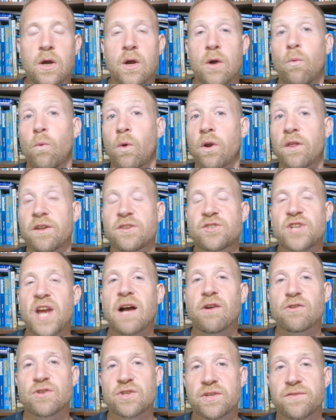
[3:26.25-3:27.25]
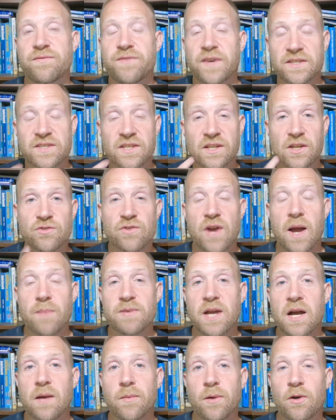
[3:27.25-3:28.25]
One of the challenges of fixing a dropped
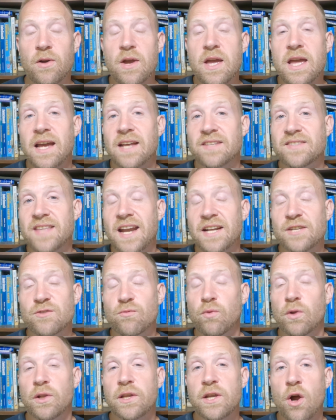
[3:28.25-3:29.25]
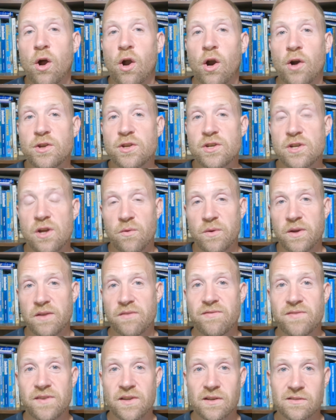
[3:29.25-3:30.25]
elbow is that it's really hard to know what it
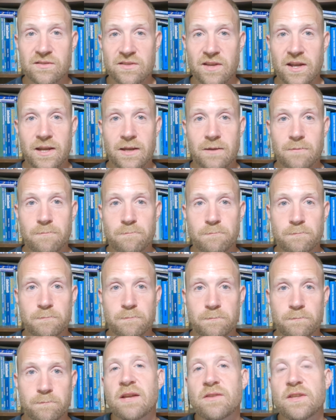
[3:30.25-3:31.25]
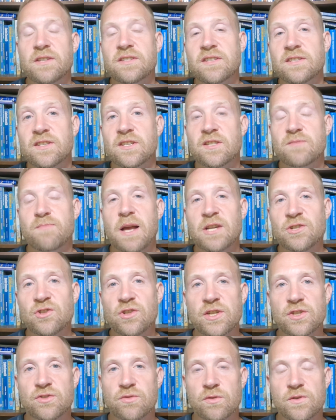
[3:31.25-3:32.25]
feels like. This is
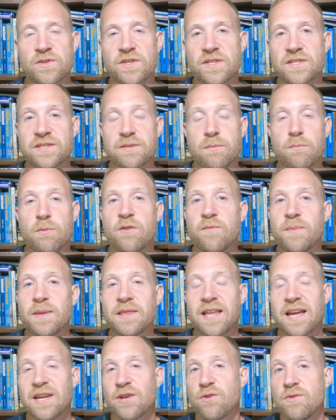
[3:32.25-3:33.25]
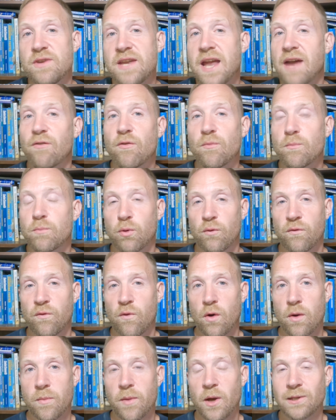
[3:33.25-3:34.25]
especially true since it's a movement that you never
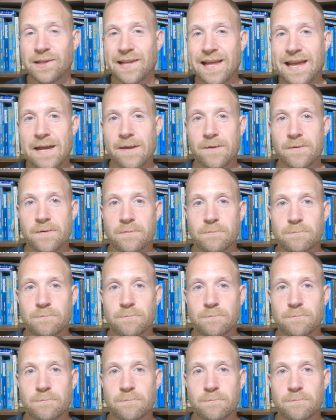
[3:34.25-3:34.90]
perform on land.